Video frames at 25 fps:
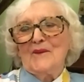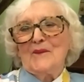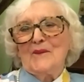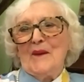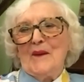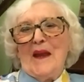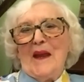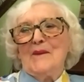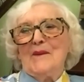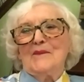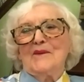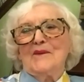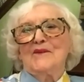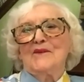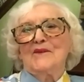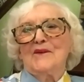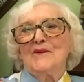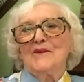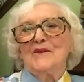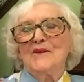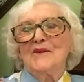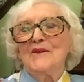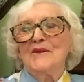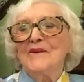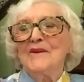to be able
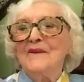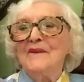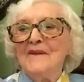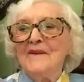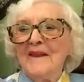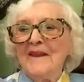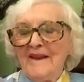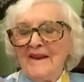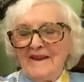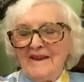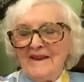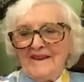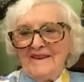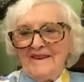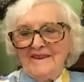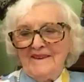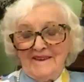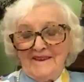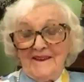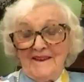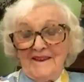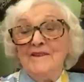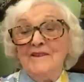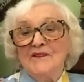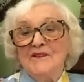to do.
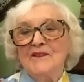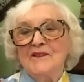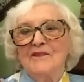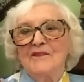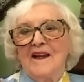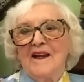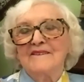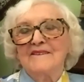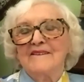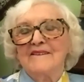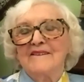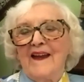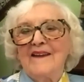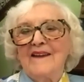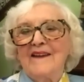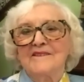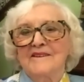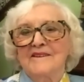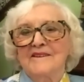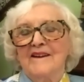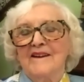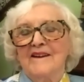It was fantastic.